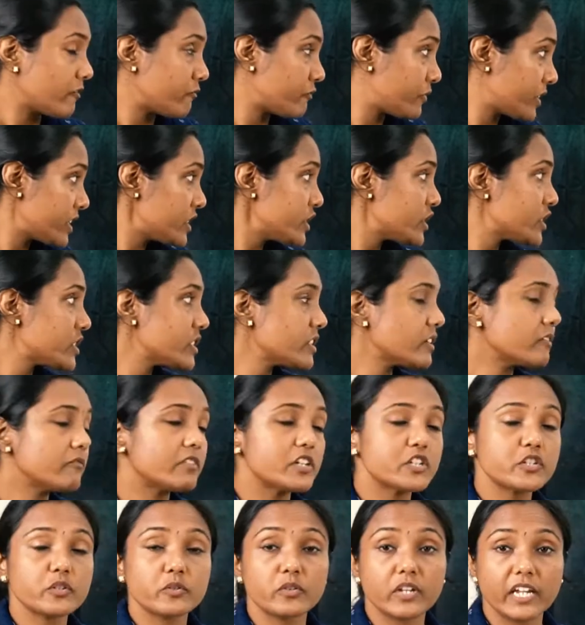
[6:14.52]
fish
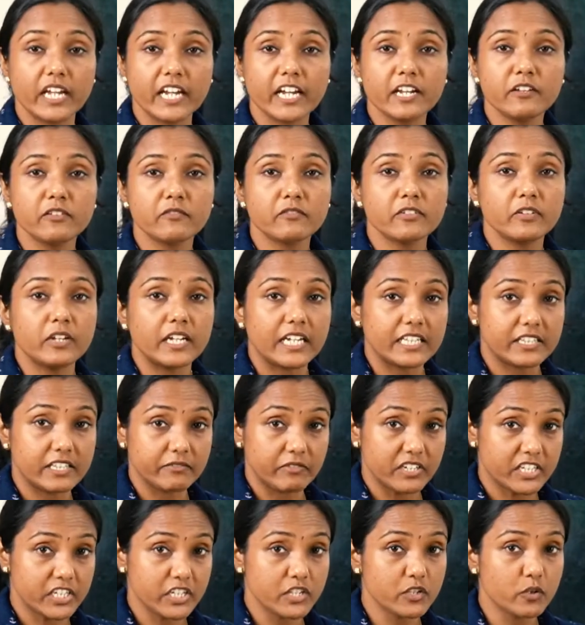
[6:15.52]
we should eat,
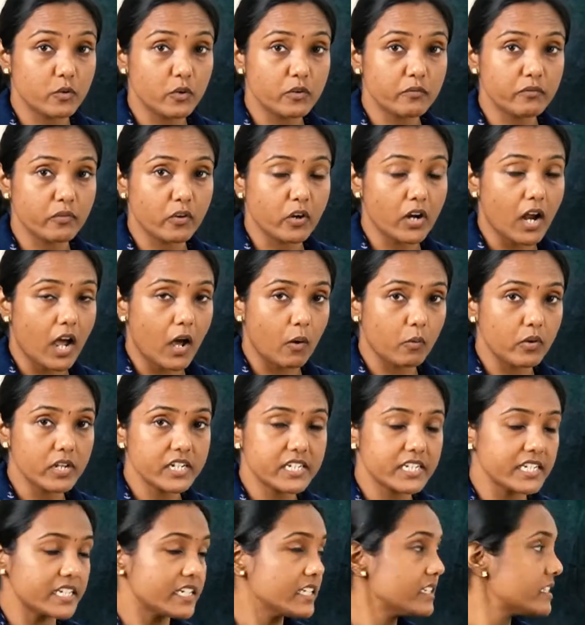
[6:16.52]
which is good for our
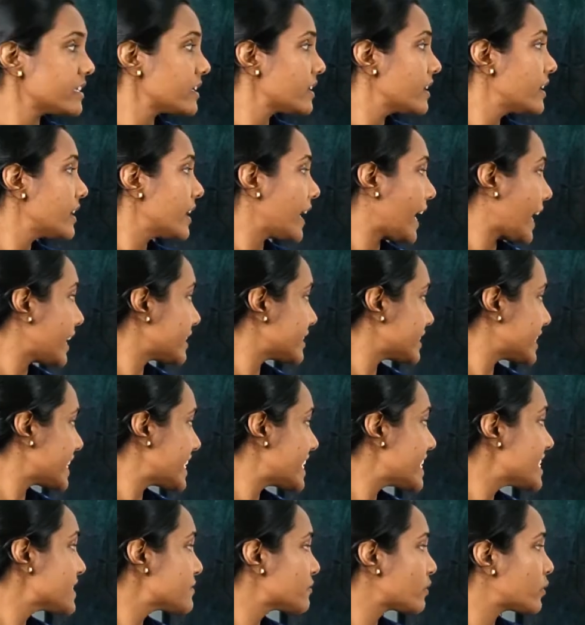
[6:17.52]
teeth, and
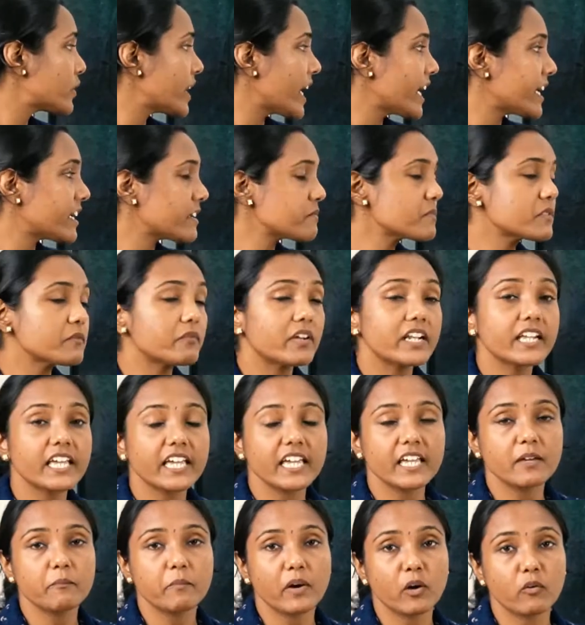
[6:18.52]
these food items will
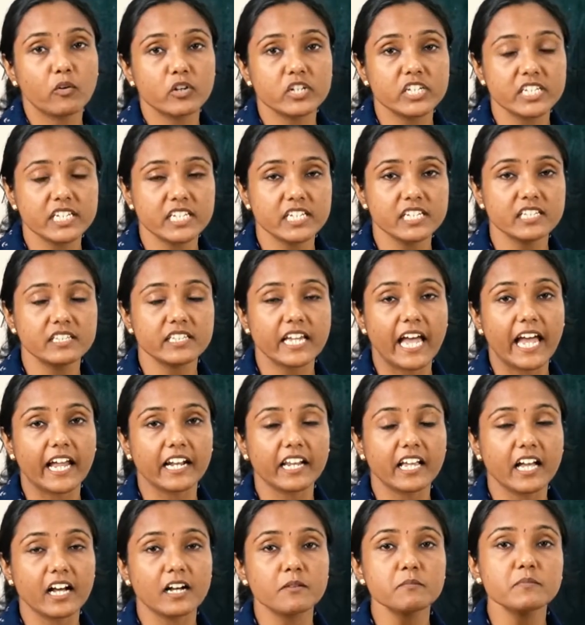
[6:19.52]
keep our teeth
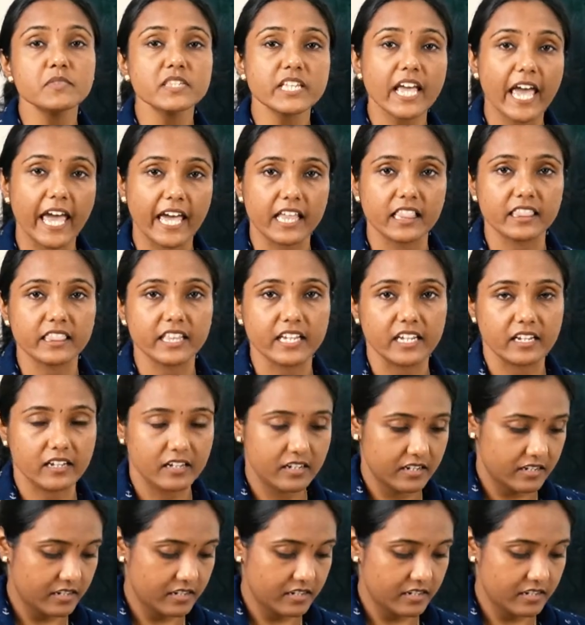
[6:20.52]
and gums healthy.